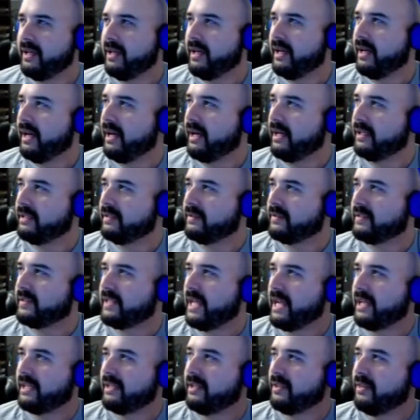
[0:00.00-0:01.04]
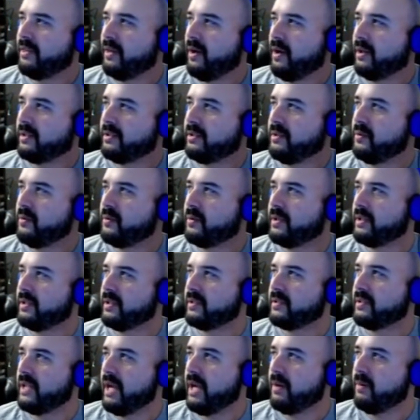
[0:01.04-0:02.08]
On second thought, you can
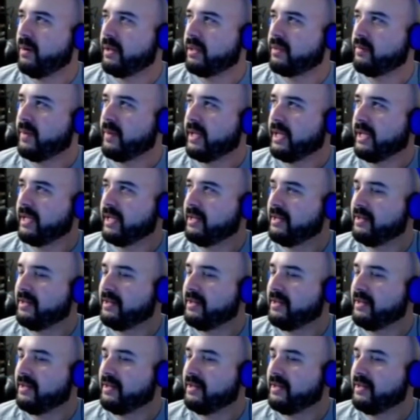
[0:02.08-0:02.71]
stay with me.